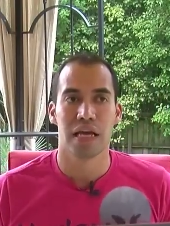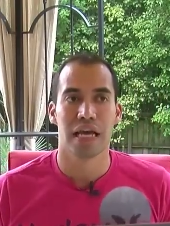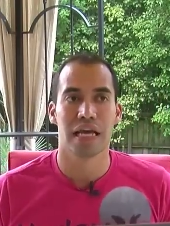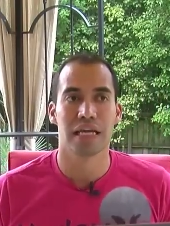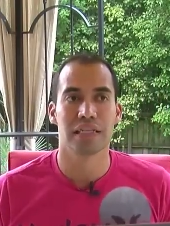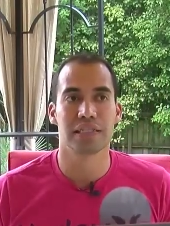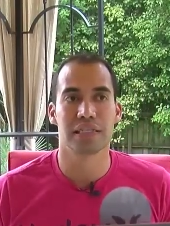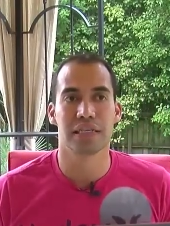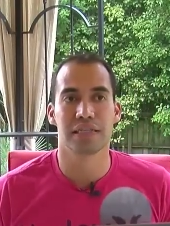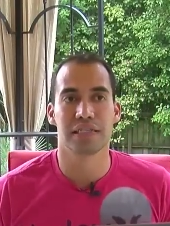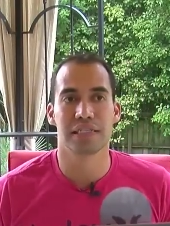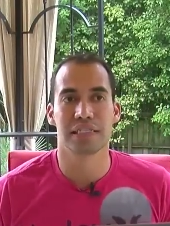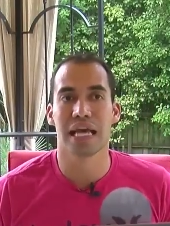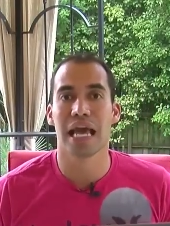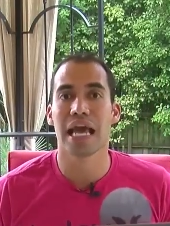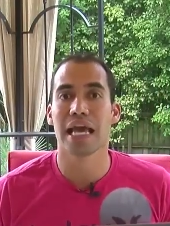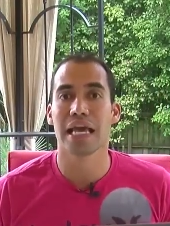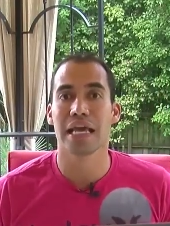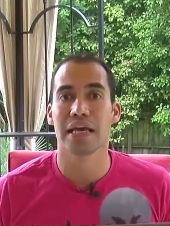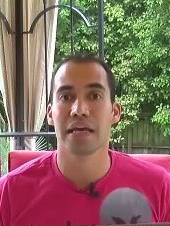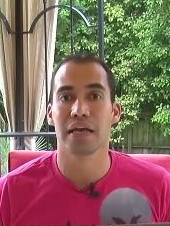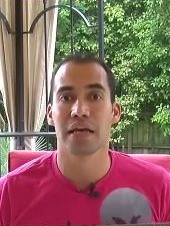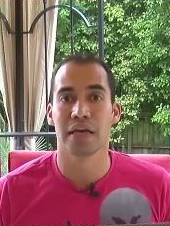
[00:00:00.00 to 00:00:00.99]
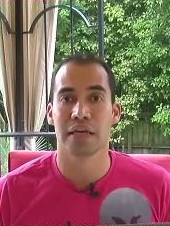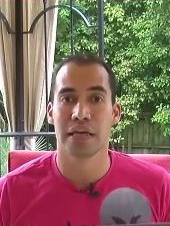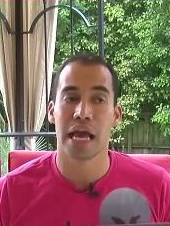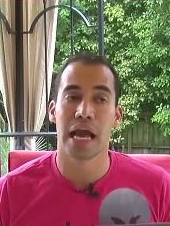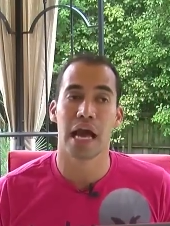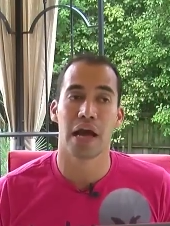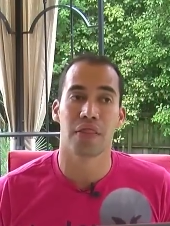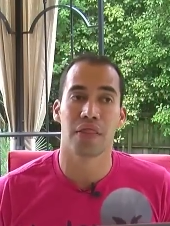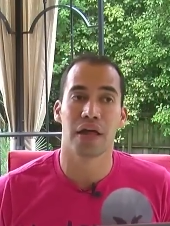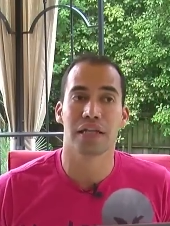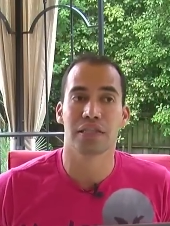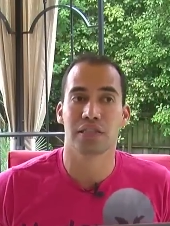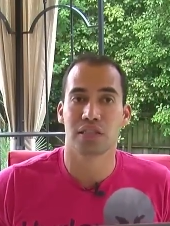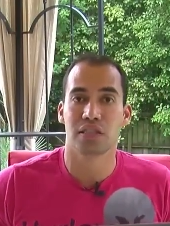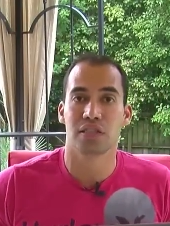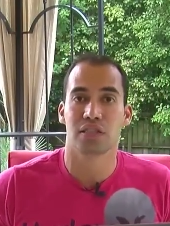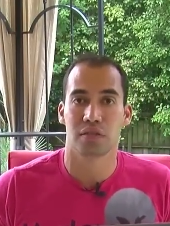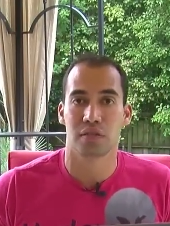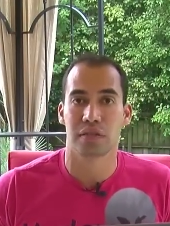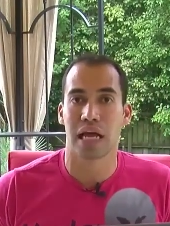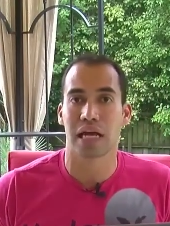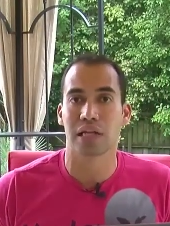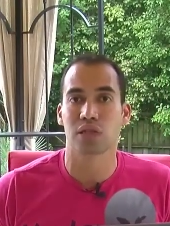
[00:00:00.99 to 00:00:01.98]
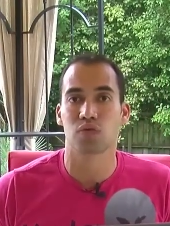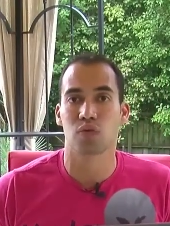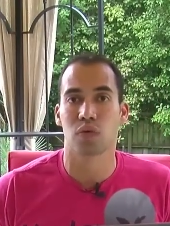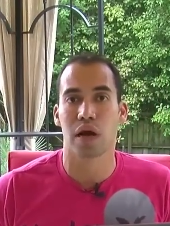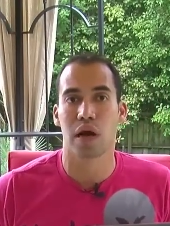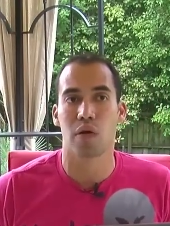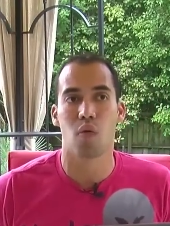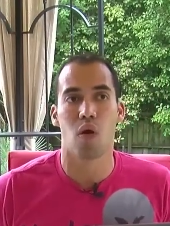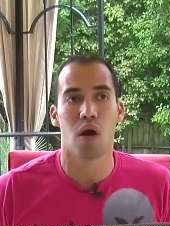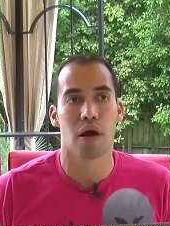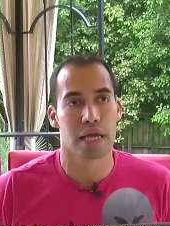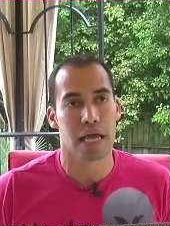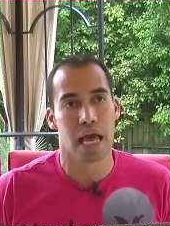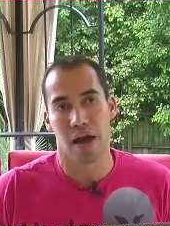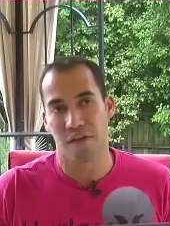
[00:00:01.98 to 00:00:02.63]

into saying, yeah, that's what I want.